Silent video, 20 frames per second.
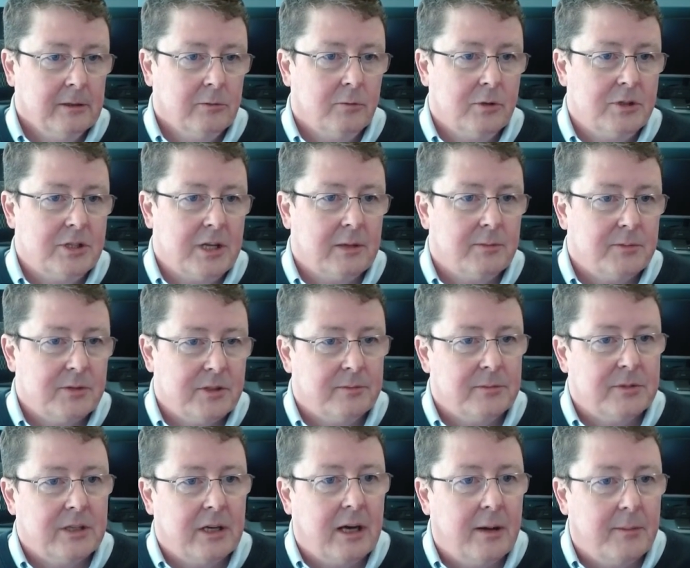which helps them
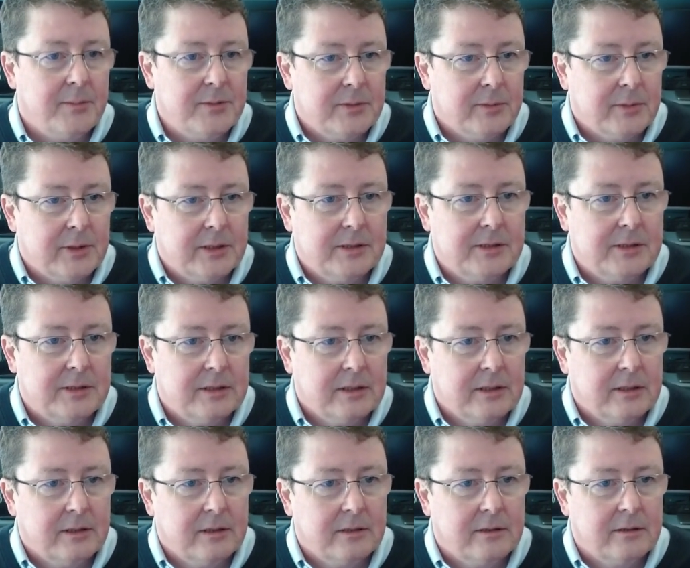to optimize
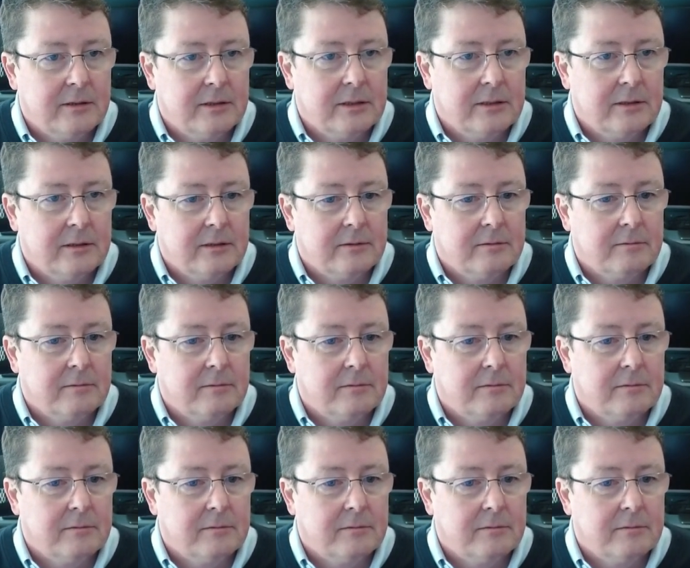the